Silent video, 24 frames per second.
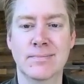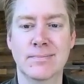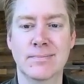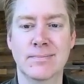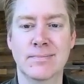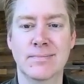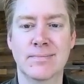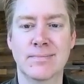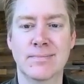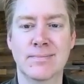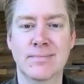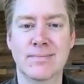
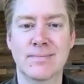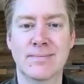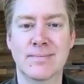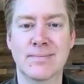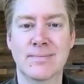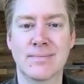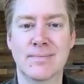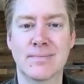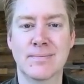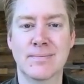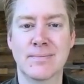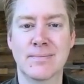
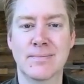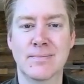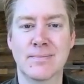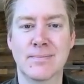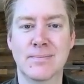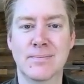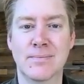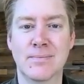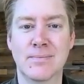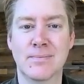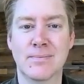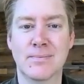
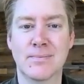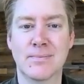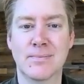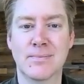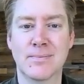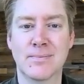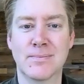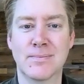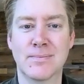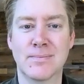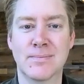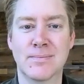
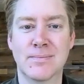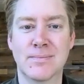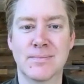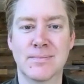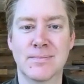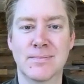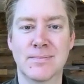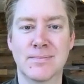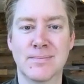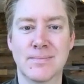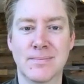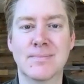
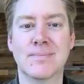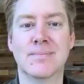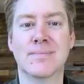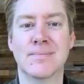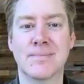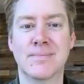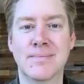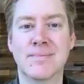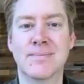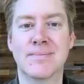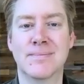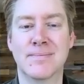
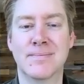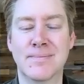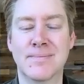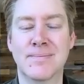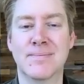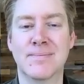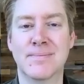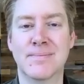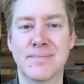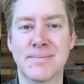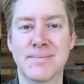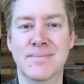
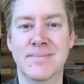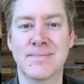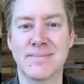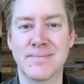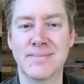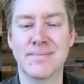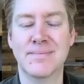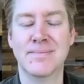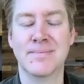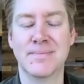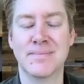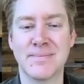
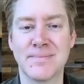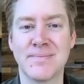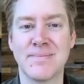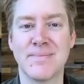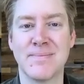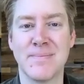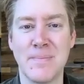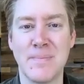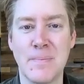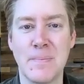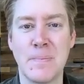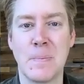
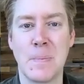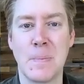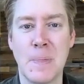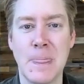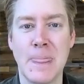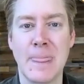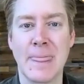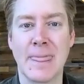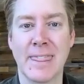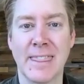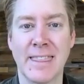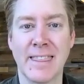
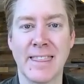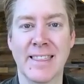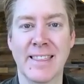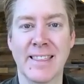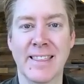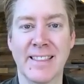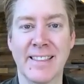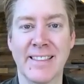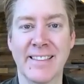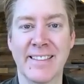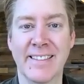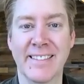
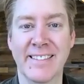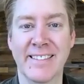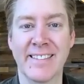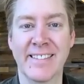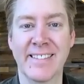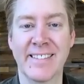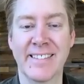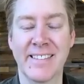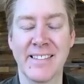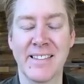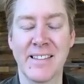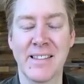
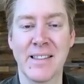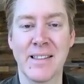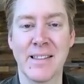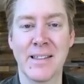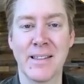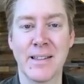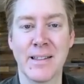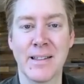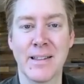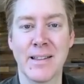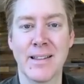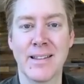
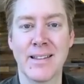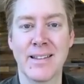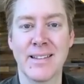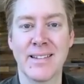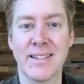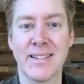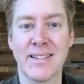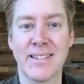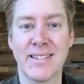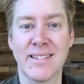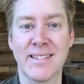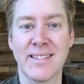
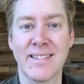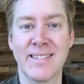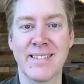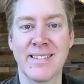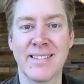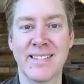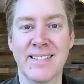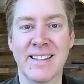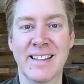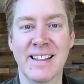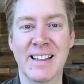(not speaking)